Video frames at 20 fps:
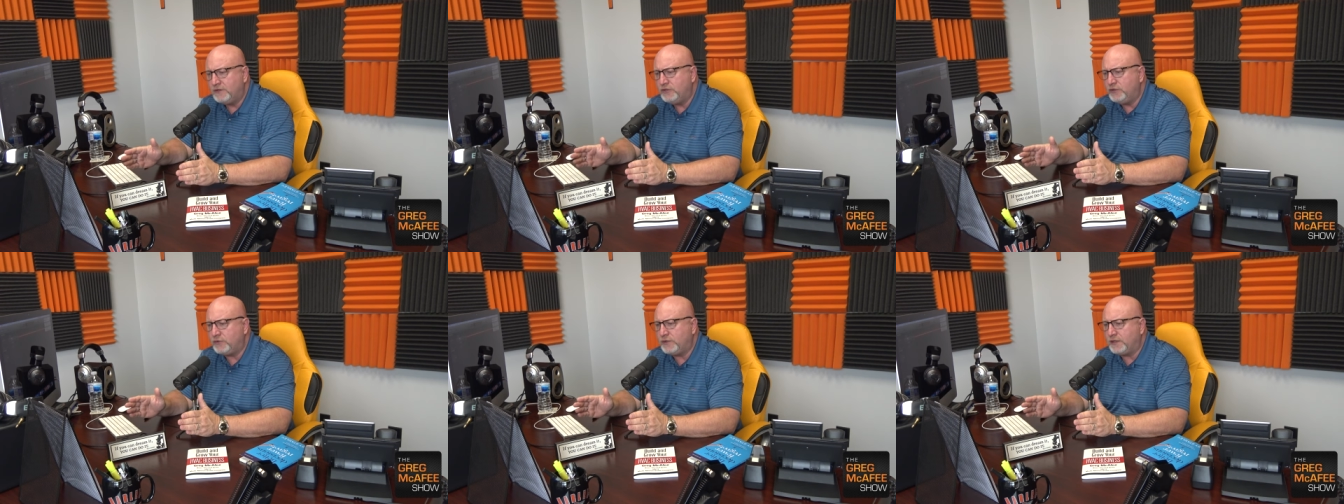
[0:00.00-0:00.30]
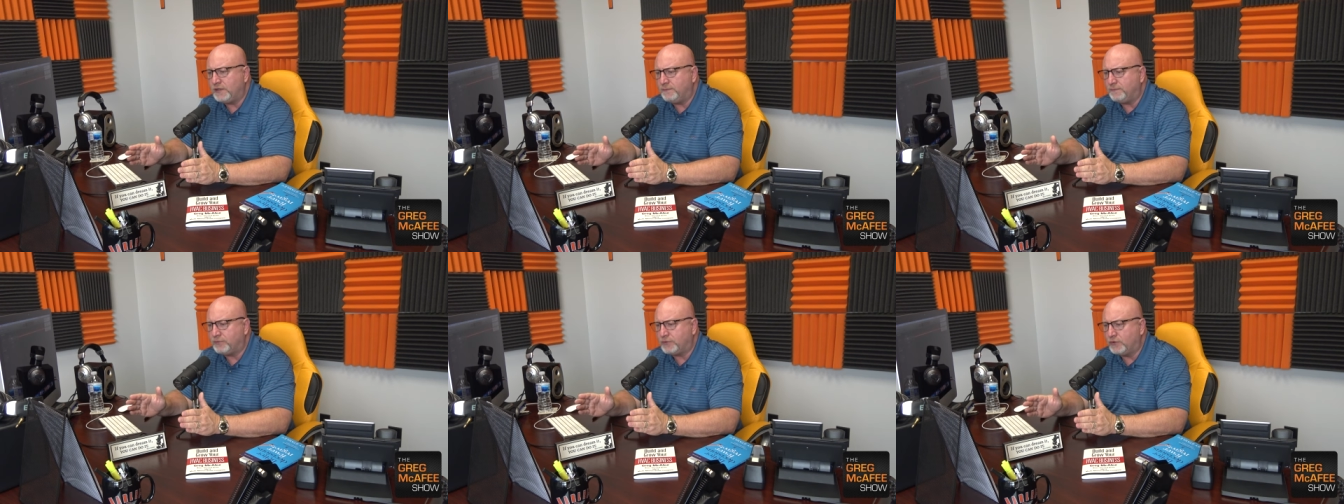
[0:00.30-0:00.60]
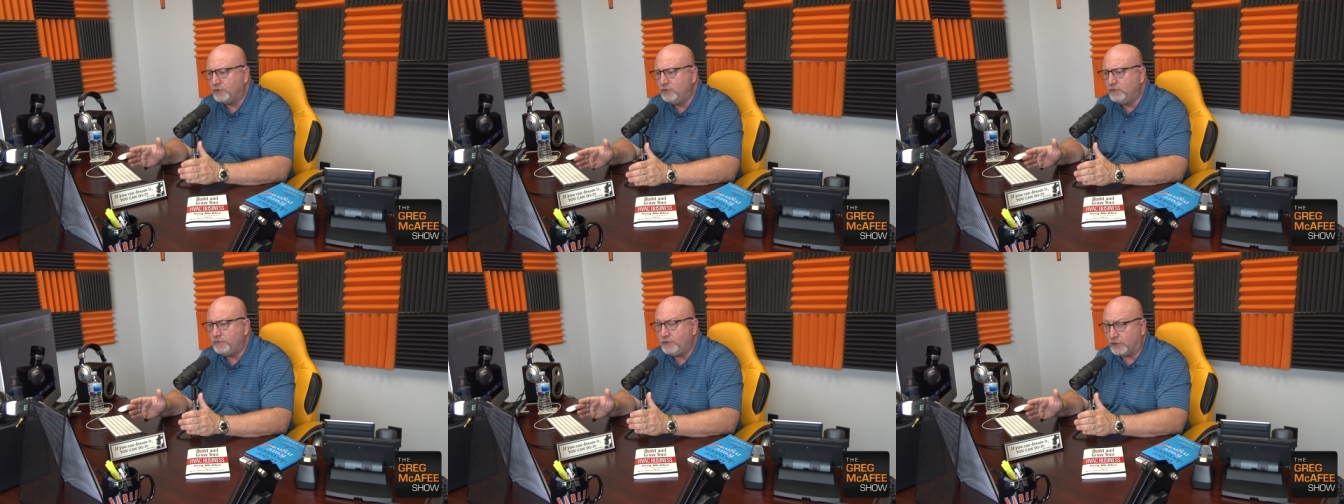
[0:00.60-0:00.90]
You can
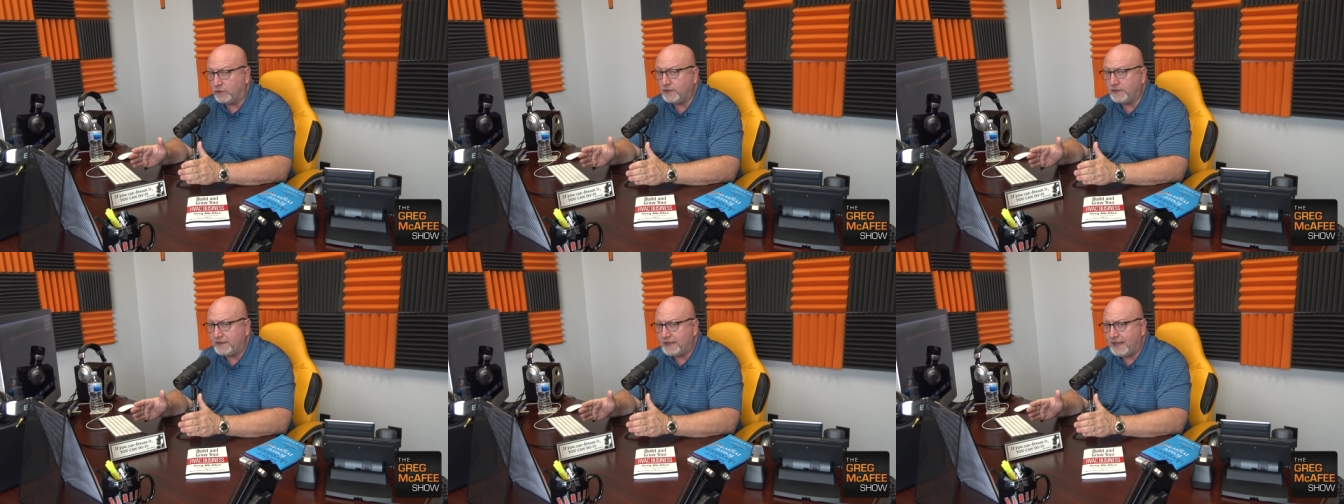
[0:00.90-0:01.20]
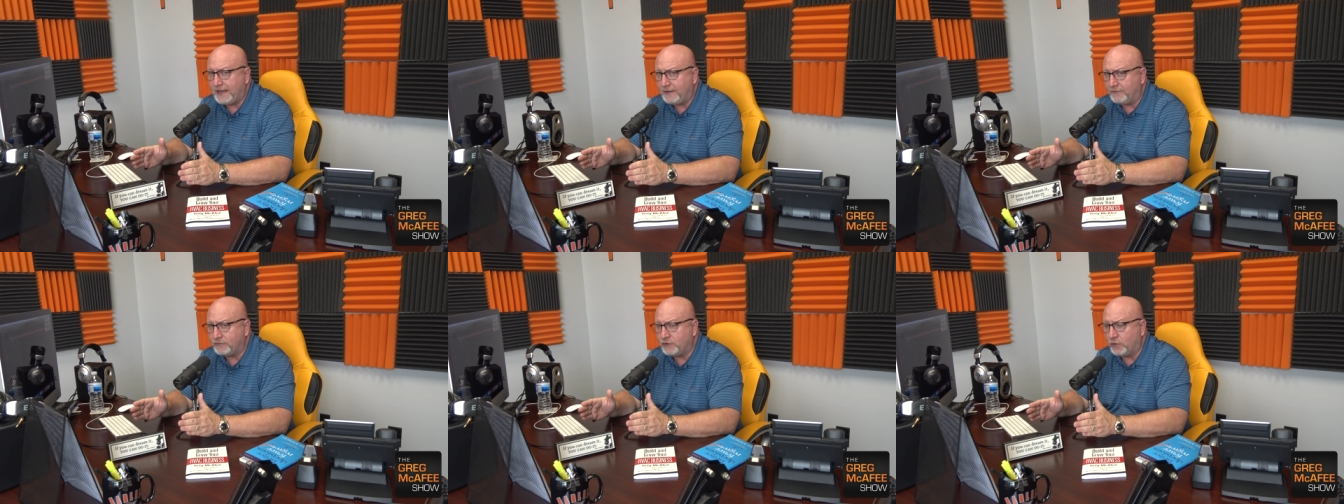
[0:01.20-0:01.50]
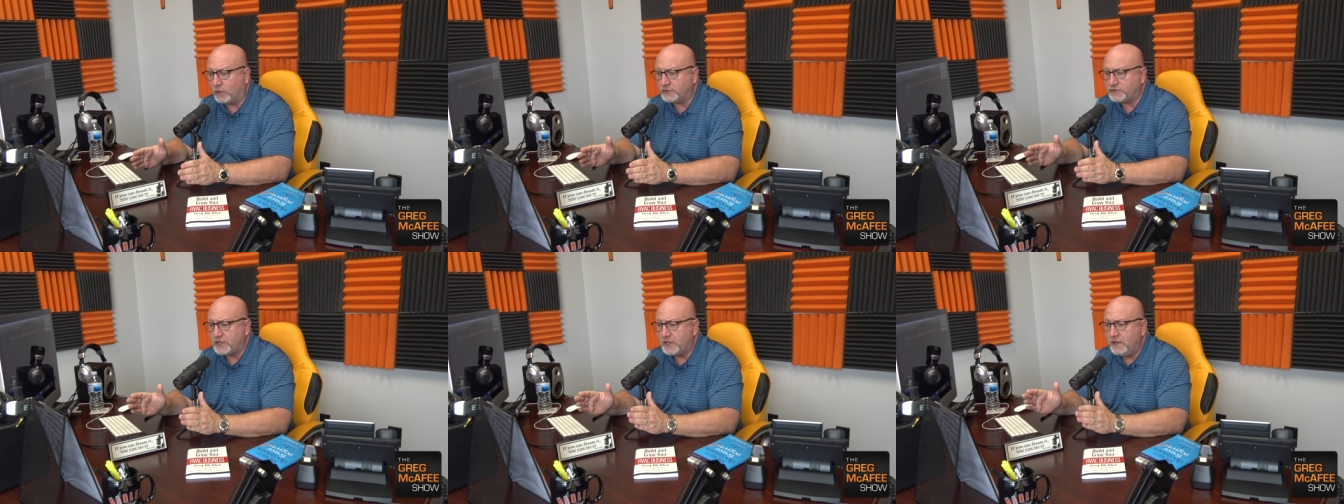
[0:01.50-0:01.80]
improve your today, of
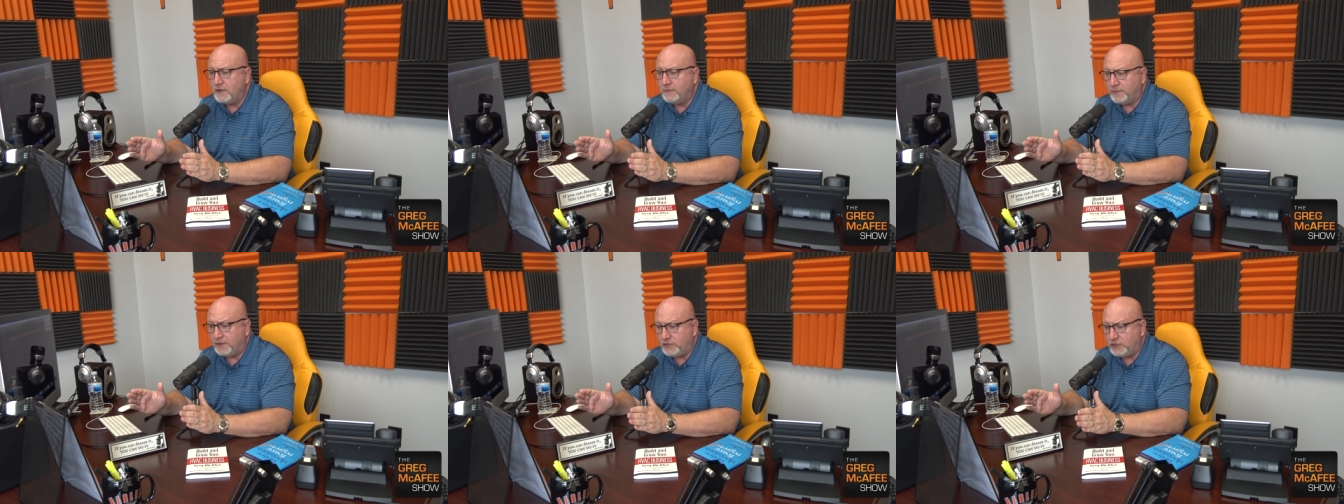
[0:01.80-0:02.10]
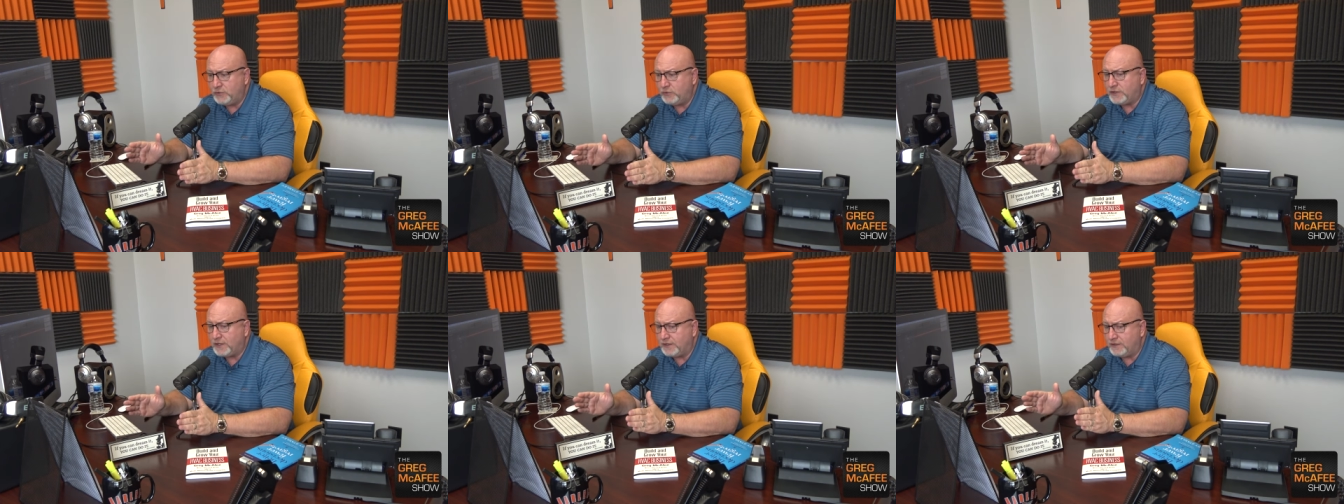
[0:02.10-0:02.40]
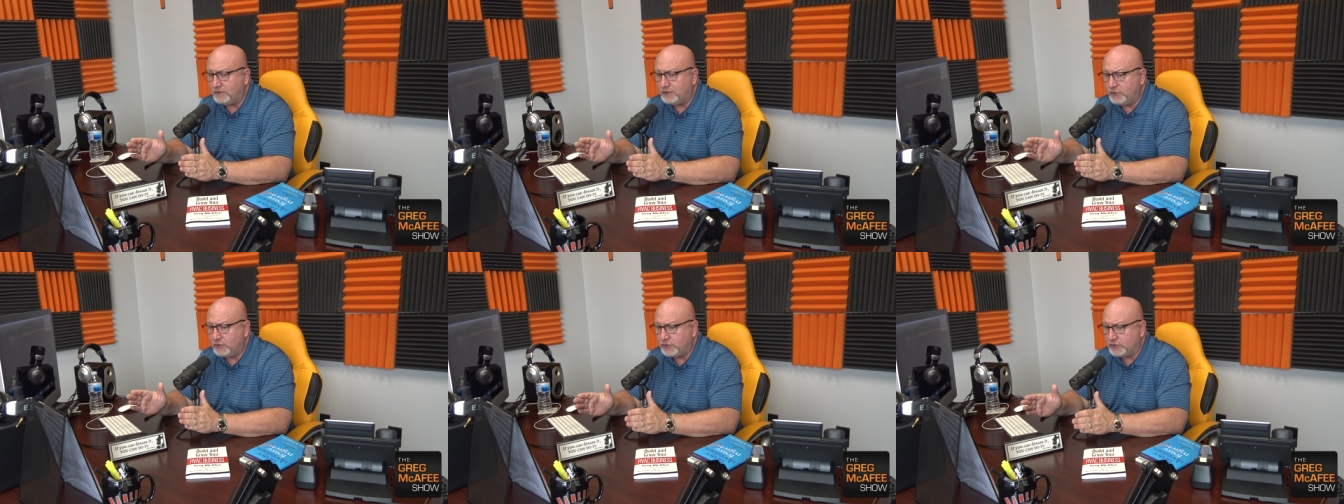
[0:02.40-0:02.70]
course, but you
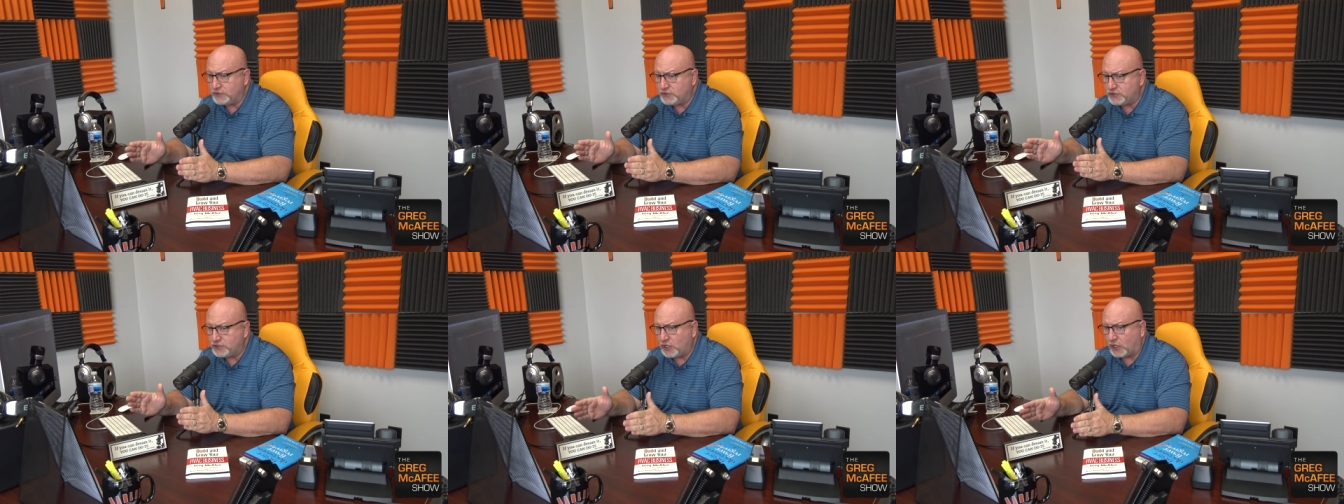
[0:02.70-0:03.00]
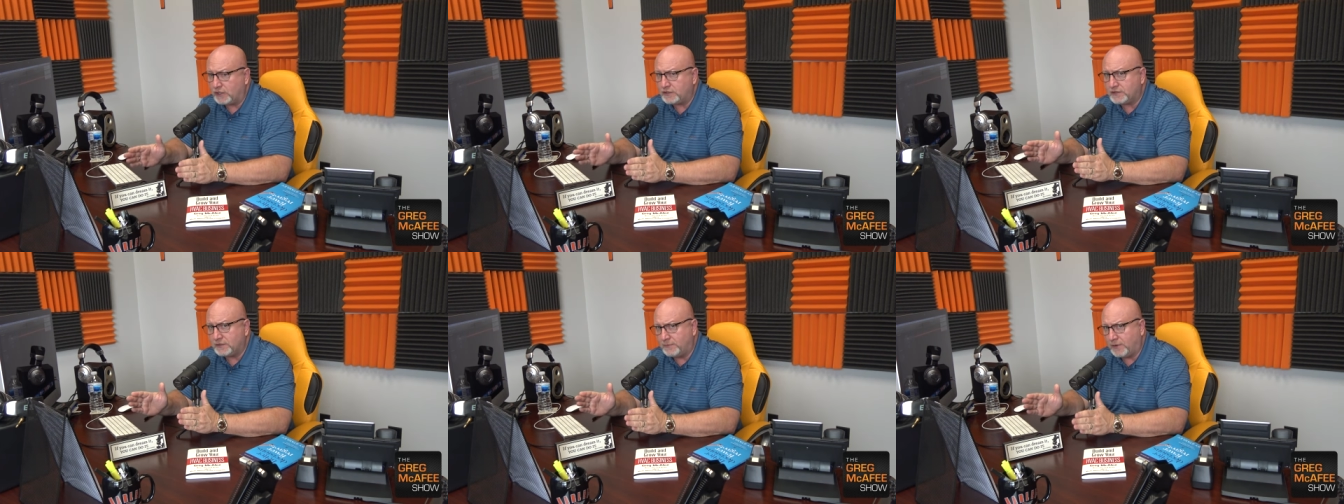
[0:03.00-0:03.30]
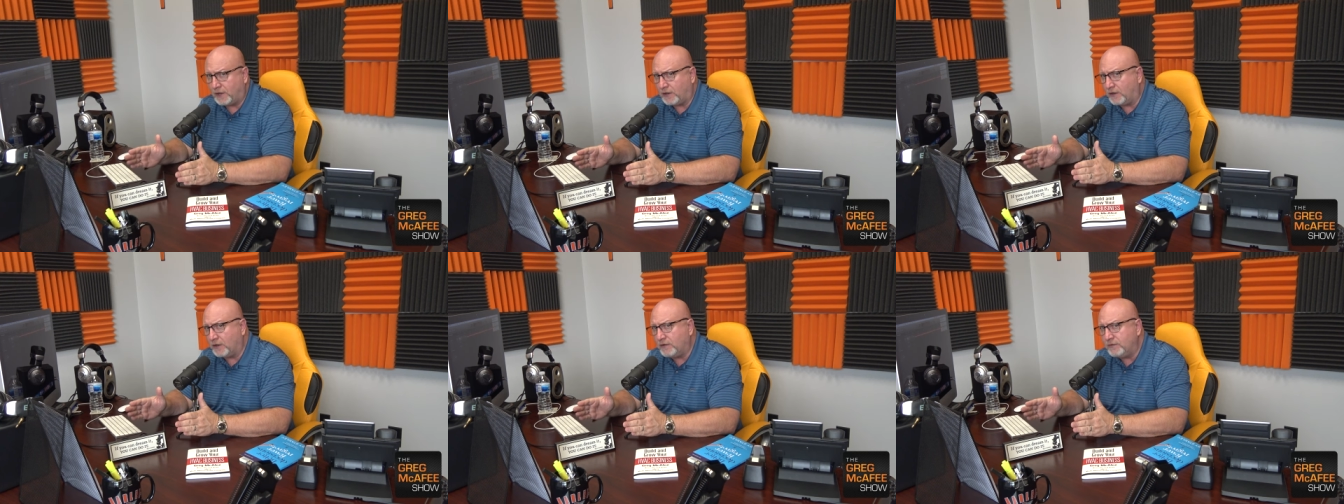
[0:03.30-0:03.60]
can you can start
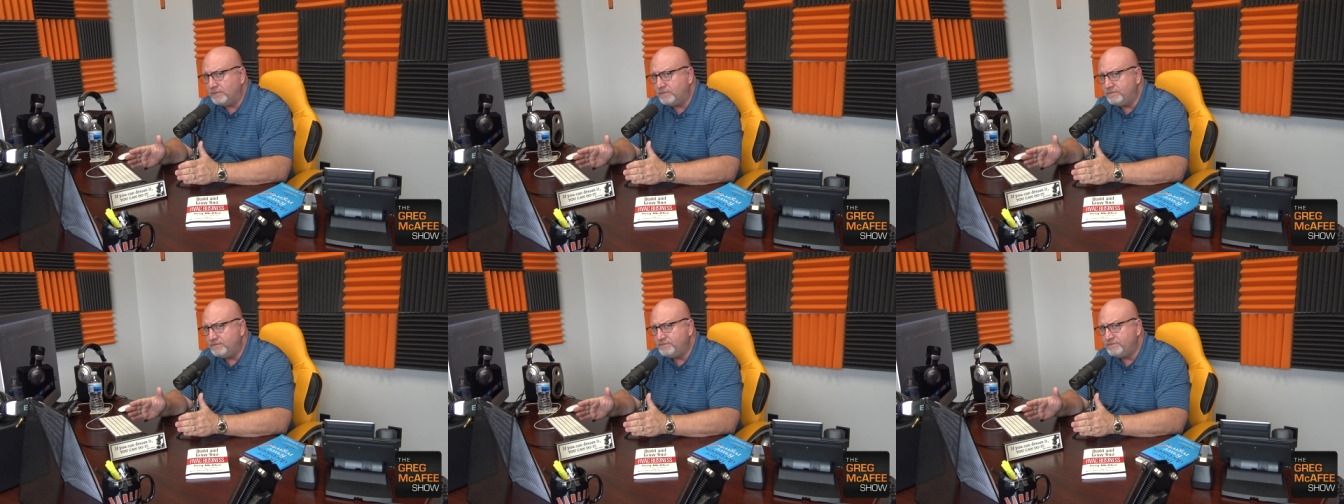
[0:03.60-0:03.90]
tomorrow.